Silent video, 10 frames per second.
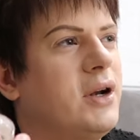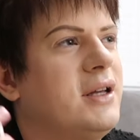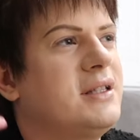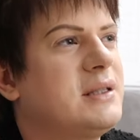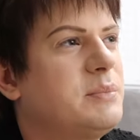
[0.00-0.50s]

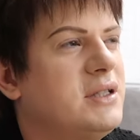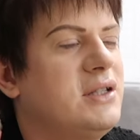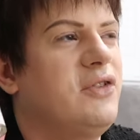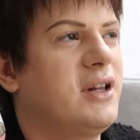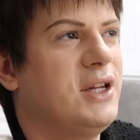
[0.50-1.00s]
I
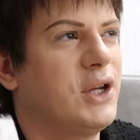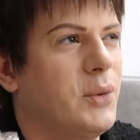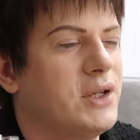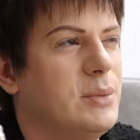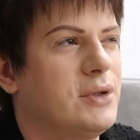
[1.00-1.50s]
specifically know
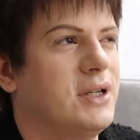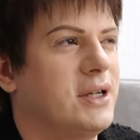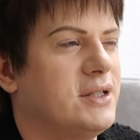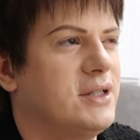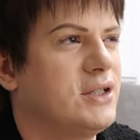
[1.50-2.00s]
what it smells like
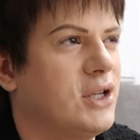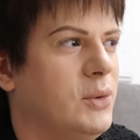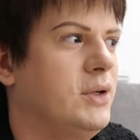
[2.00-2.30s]
because it's so